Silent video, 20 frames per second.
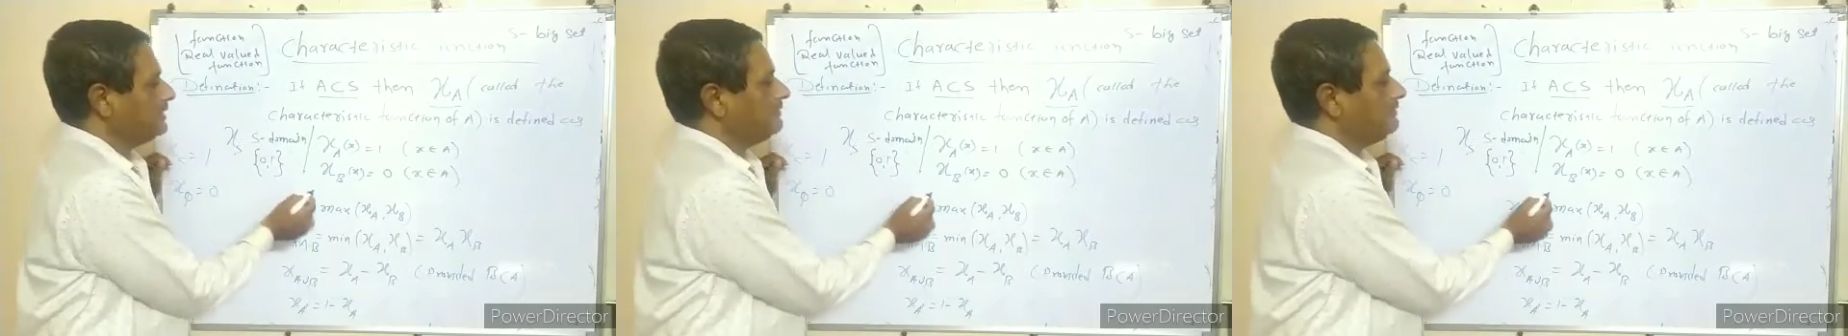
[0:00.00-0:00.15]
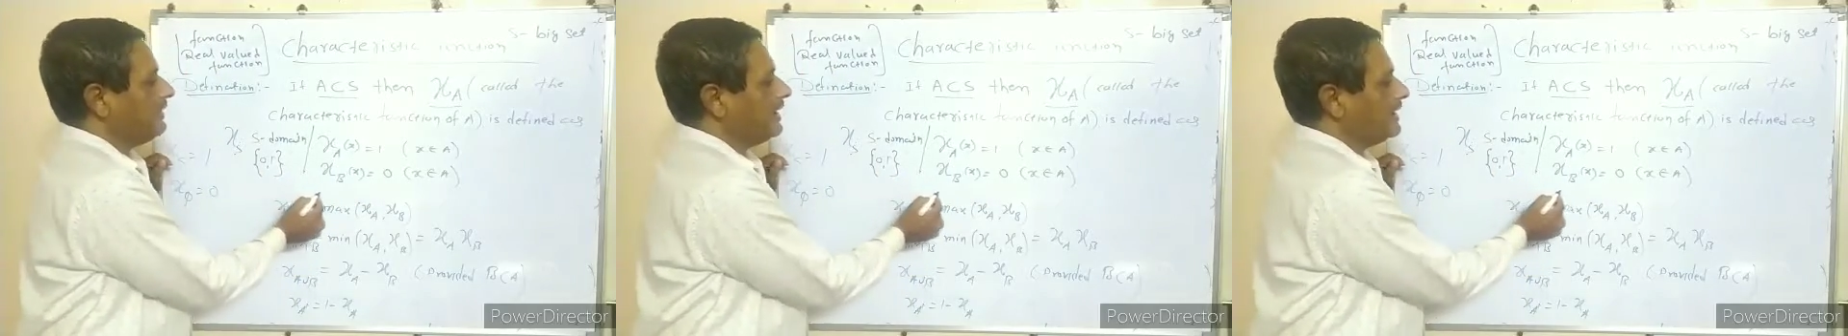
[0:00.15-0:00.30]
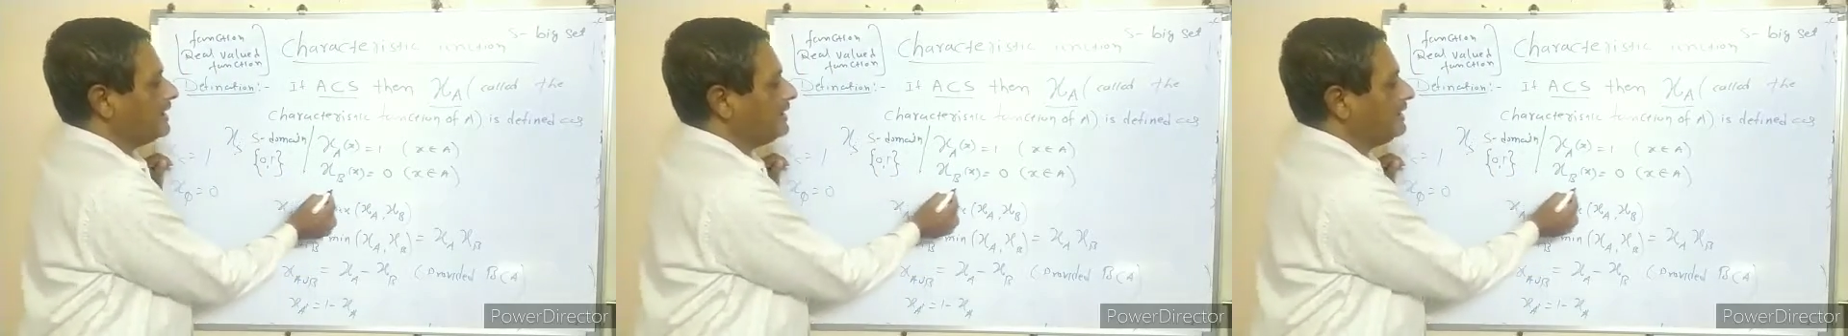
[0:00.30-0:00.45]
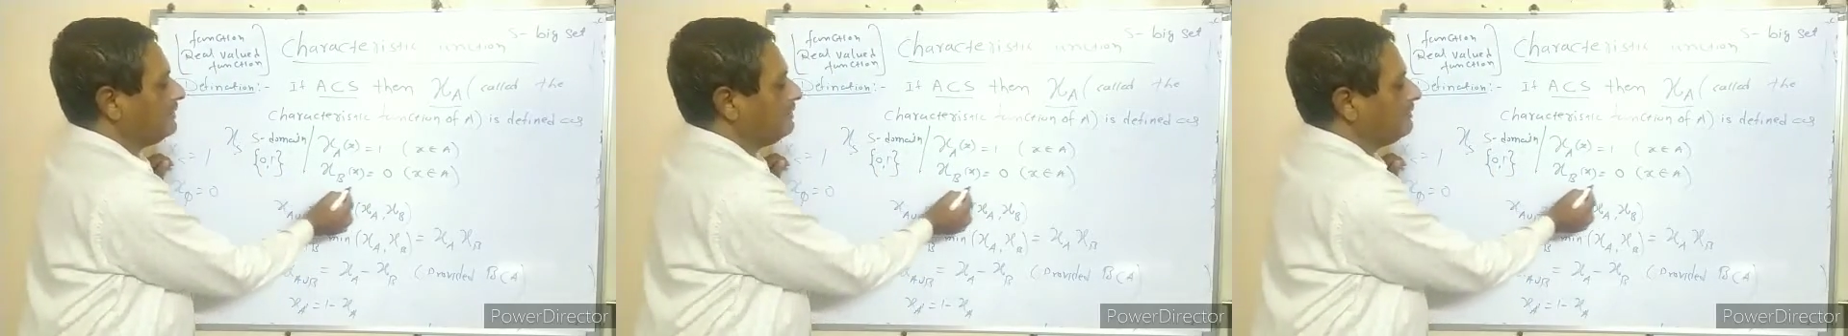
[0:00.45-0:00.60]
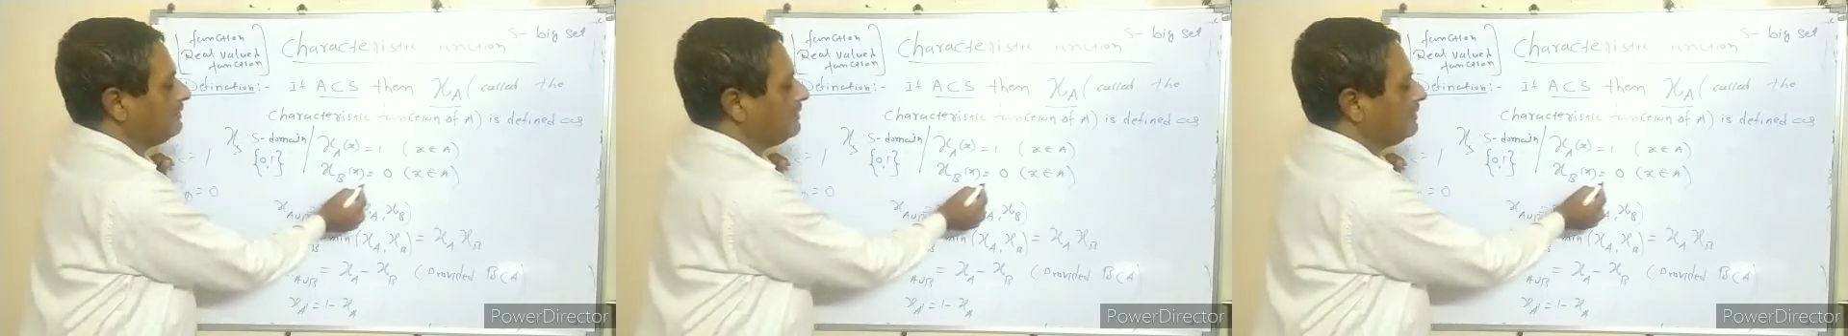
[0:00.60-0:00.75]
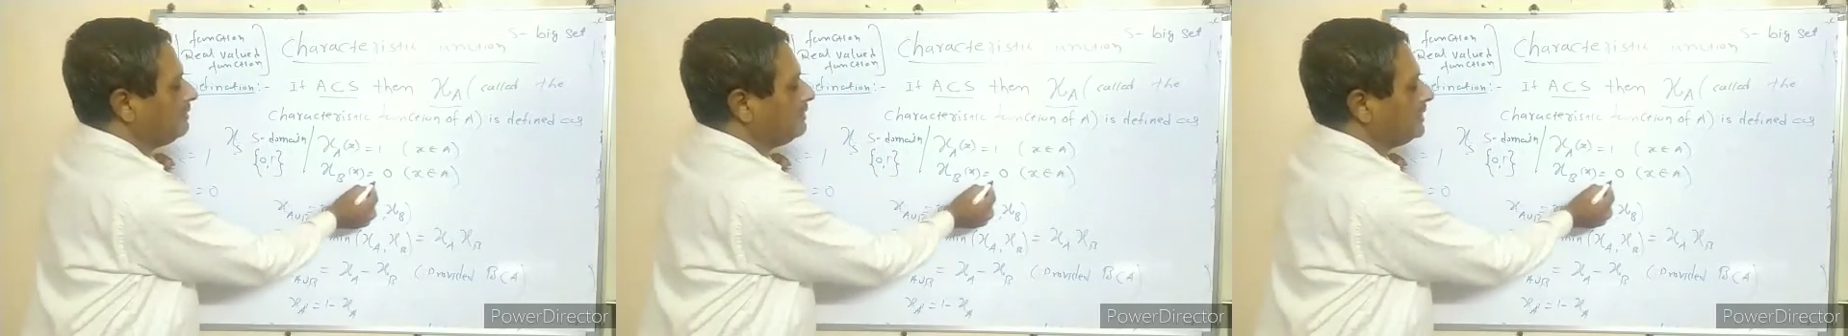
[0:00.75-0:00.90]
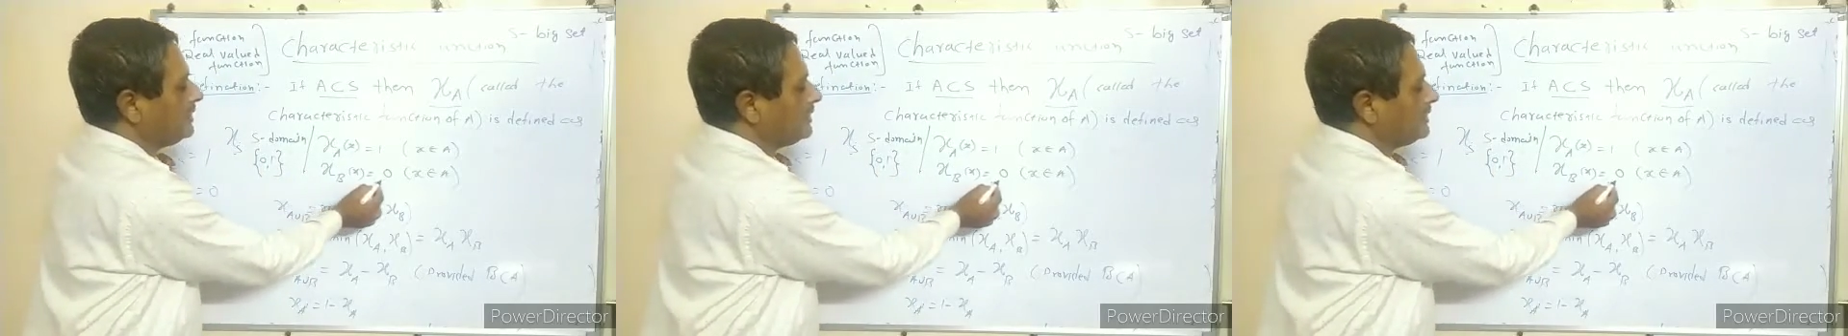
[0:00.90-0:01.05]
then value
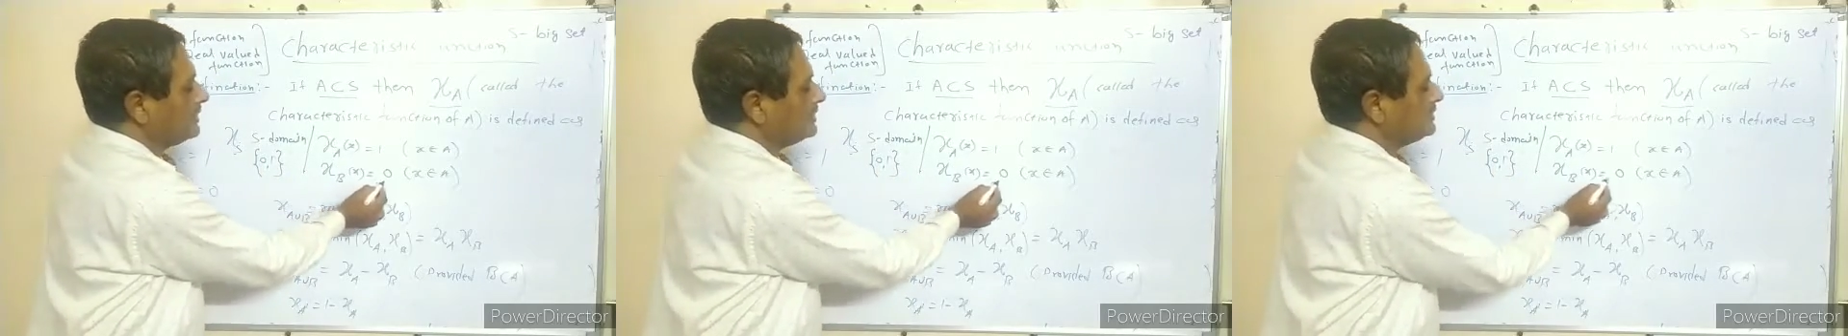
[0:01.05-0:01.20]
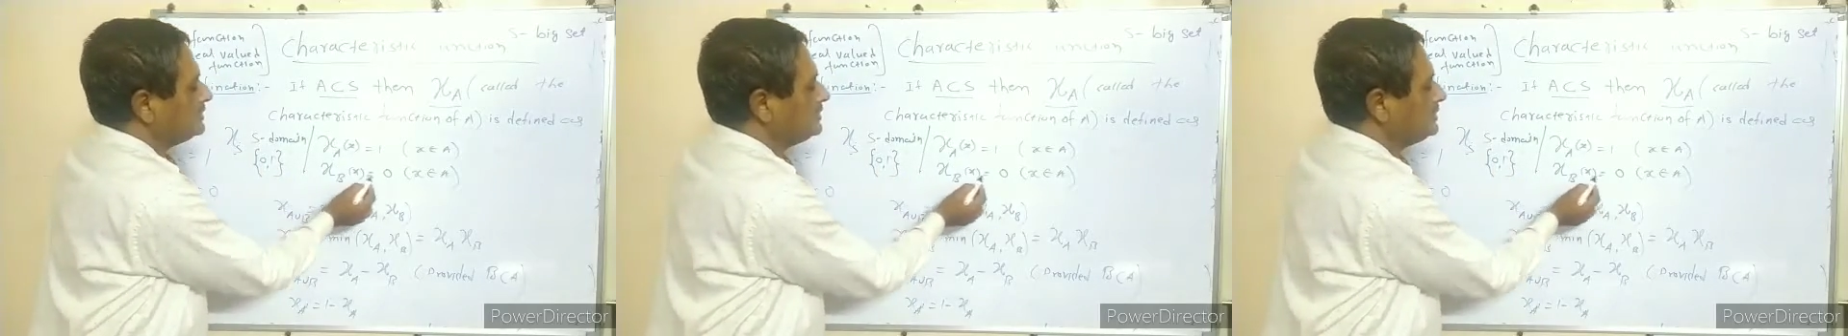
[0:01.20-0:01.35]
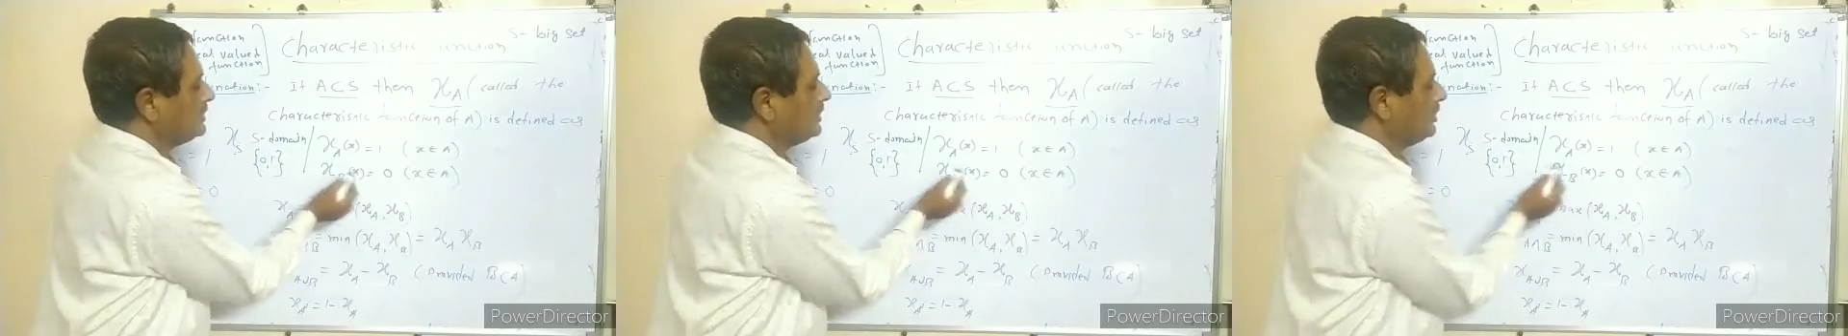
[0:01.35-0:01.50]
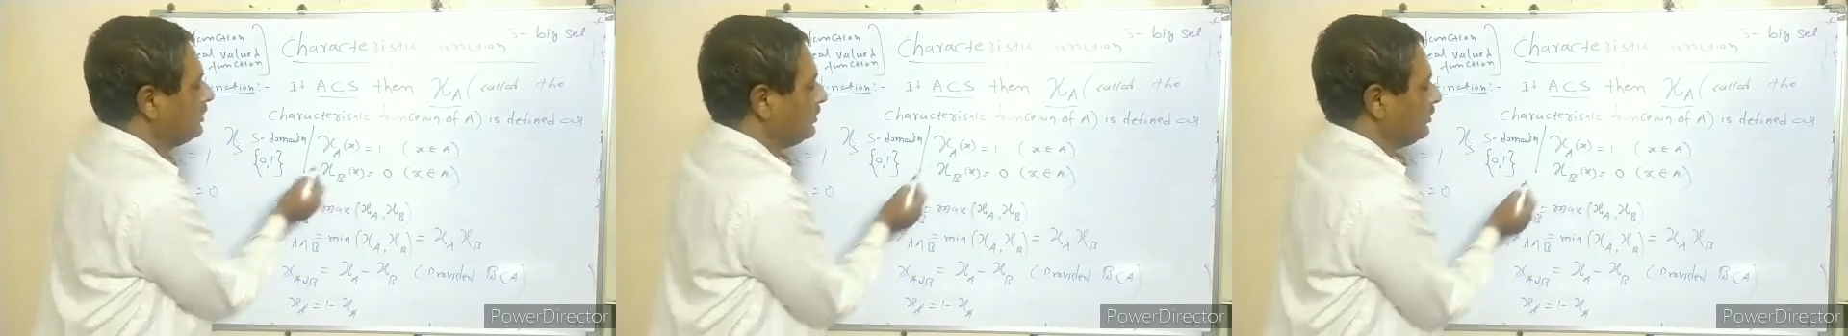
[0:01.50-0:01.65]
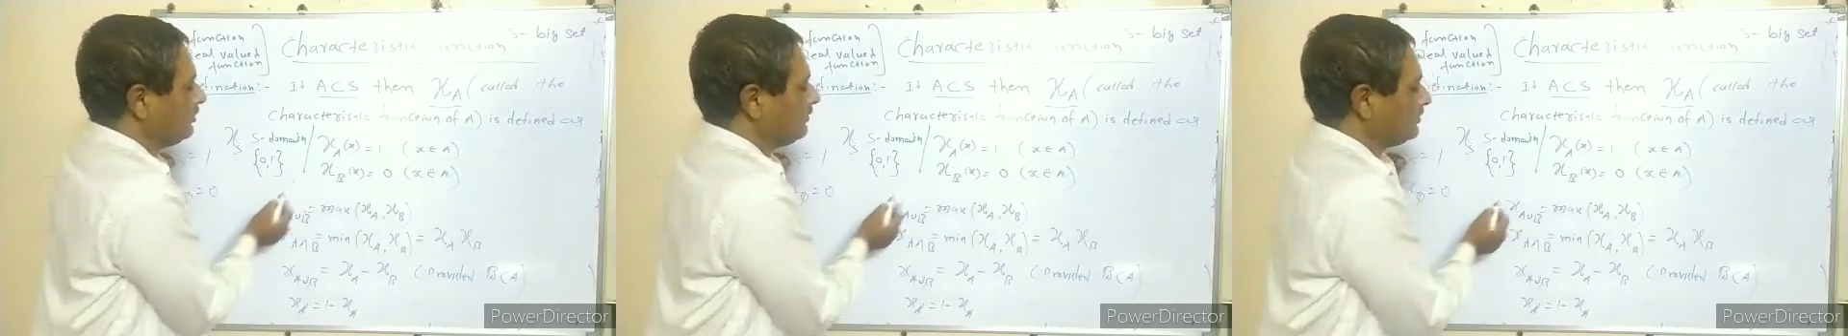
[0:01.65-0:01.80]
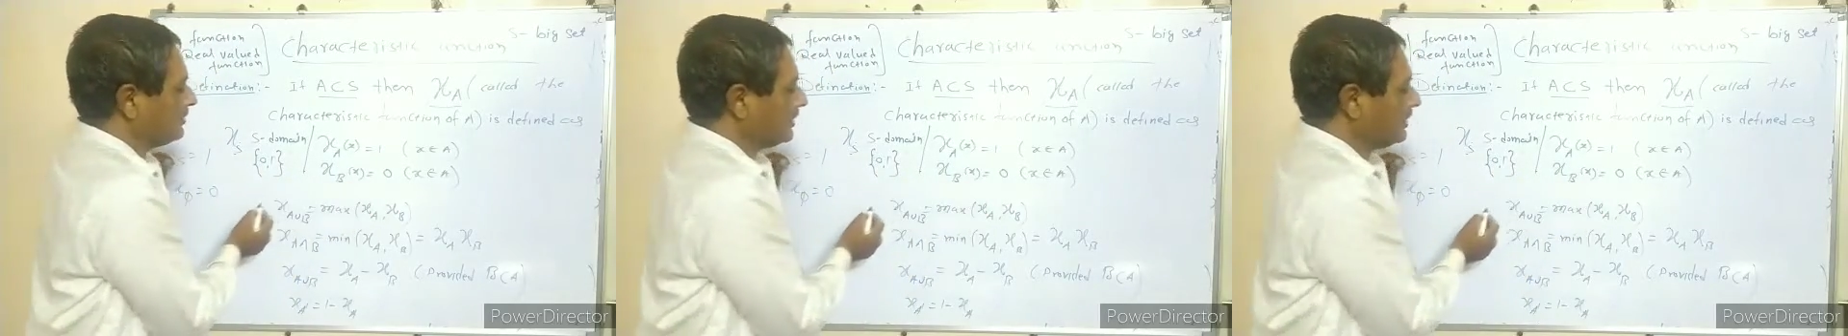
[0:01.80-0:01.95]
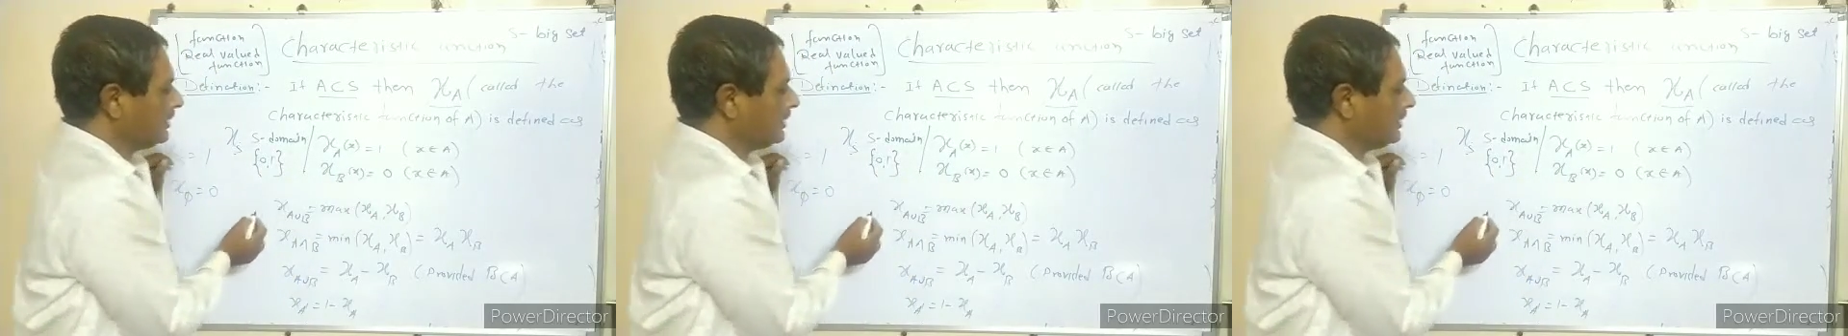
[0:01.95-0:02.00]
will be 0.